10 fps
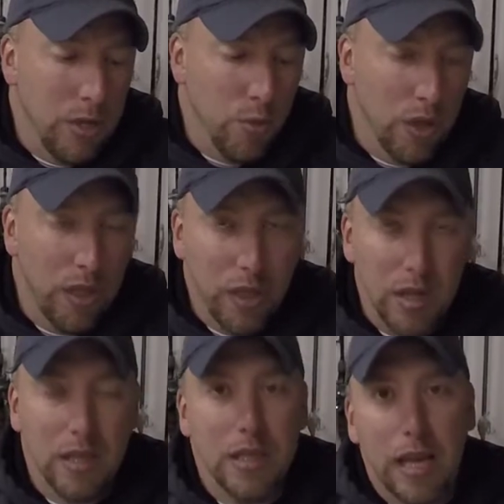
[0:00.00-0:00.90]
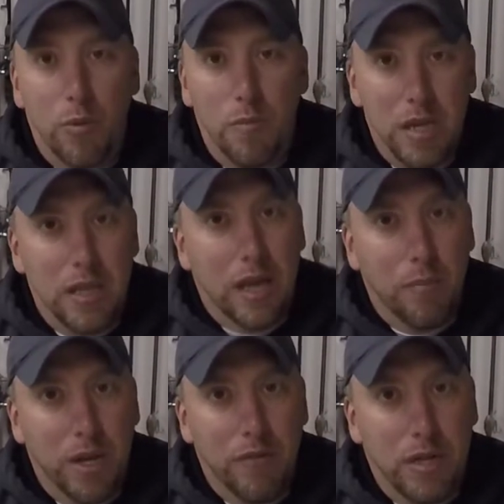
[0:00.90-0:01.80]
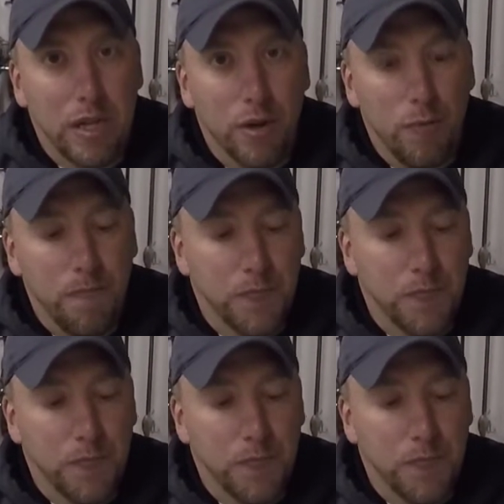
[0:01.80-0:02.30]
you wouldn't think that that would be that big of a deal,